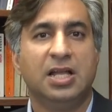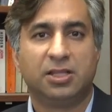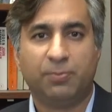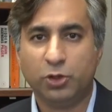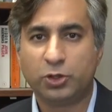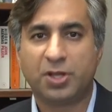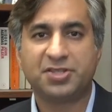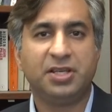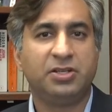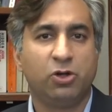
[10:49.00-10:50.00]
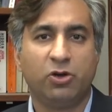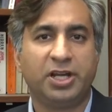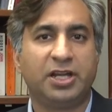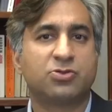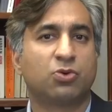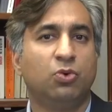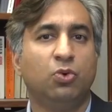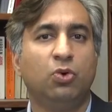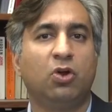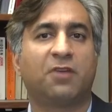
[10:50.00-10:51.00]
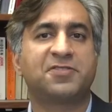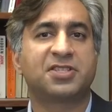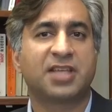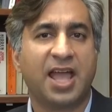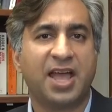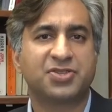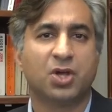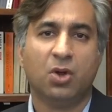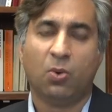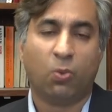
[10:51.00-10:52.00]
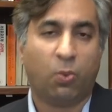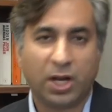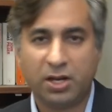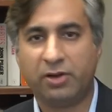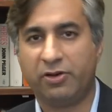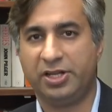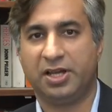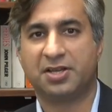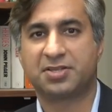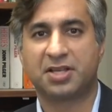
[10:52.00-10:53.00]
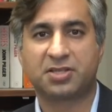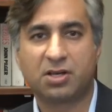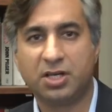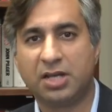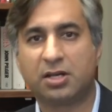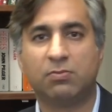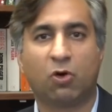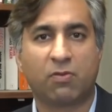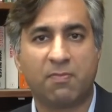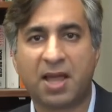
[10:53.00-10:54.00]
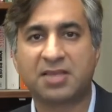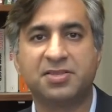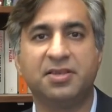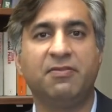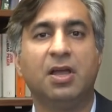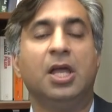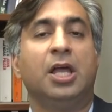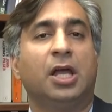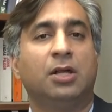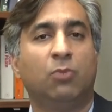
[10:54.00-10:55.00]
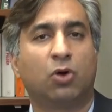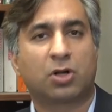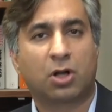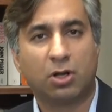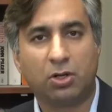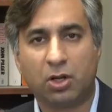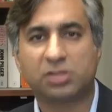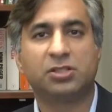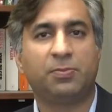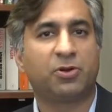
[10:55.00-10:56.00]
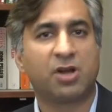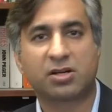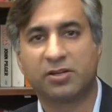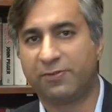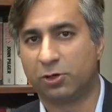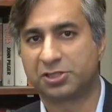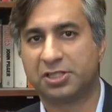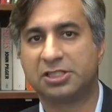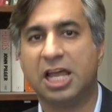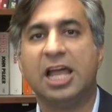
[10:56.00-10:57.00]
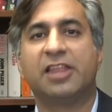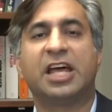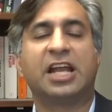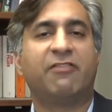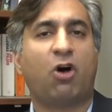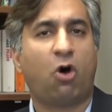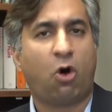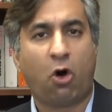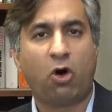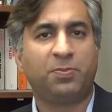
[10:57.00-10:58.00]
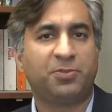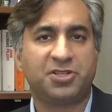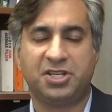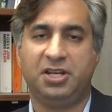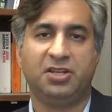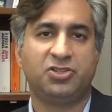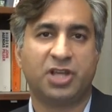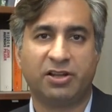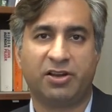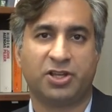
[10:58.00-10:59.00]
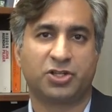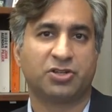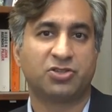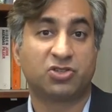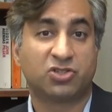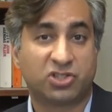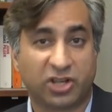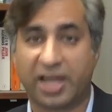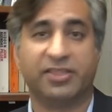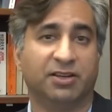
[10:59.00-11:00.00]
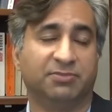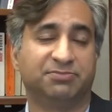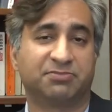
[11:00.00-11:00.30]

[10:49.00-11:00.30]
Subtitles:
The bourgeoisie, during its rule of scarce 100 years, has created more massive and more colossal productive forces than have all preceding generations together.